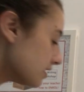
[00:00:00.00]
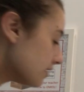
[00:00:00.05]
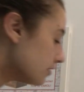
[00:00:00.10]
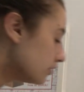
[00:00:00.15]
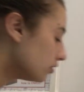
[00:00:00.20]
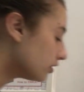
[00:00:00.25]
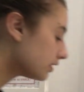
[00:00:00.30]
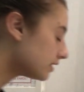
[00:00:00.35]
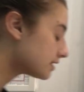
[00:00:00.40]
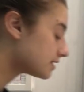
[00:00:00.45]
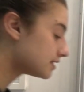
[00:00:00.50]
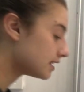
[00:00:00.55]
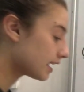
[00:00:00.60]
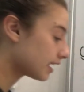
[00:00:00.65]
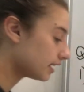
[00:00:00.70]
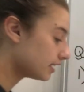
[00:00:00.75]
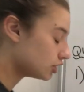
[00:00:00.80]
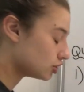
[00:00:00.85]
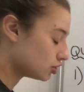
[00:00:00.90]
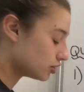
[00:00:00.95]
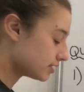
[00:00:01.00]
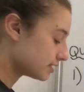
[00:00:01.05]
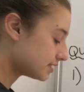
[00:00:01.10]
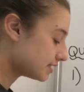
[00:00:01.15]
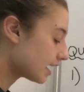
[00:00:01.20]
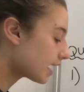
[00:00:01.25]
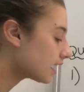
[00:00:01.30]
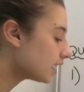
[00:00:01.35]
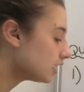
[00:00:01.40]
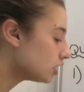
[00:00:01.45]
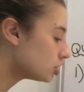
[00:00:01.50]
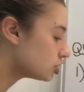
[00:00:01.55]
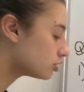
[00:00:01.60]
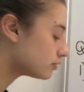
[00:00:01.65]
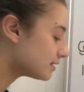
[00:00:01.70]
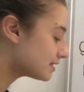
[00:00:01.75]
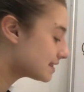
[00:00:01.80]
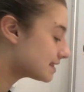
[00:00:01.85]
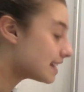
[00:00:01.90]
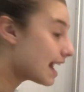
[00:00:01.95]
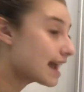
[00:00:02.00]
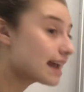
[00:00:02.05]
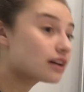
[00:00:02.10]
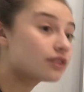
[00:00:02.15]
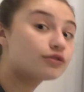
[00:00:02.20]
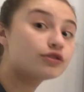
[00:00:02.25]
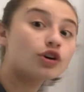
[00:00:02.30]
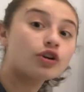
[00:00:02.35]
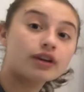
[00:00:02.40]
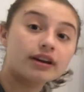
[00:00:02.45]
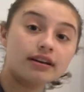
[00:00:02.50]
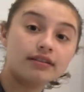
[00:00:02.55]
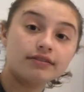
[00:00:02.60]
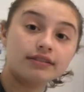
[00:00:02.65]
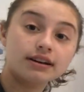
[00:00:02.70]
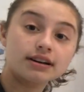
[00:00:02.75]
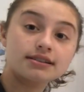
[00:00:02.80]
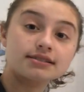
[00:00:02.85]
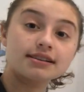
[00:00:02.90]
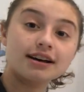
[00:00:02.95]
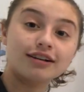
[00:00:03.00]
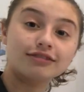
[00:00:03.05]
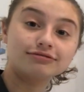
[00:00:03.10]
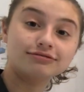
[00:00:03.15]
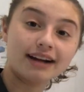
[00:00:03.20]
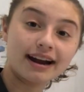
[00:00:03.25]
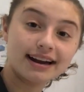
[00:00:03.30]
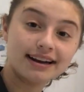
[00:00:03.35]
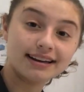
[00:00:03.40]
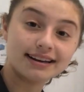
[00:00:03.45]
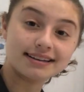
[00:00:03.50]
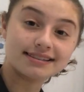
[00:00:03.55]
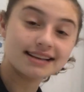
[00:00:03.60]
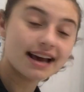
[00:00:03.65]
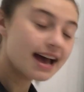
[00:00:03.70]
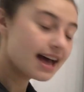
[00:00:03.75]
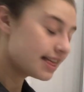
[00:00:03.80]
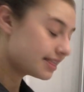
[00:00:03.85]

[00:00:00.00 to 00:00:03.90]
have a look at the second issue. The second issue is they have not given us a radius.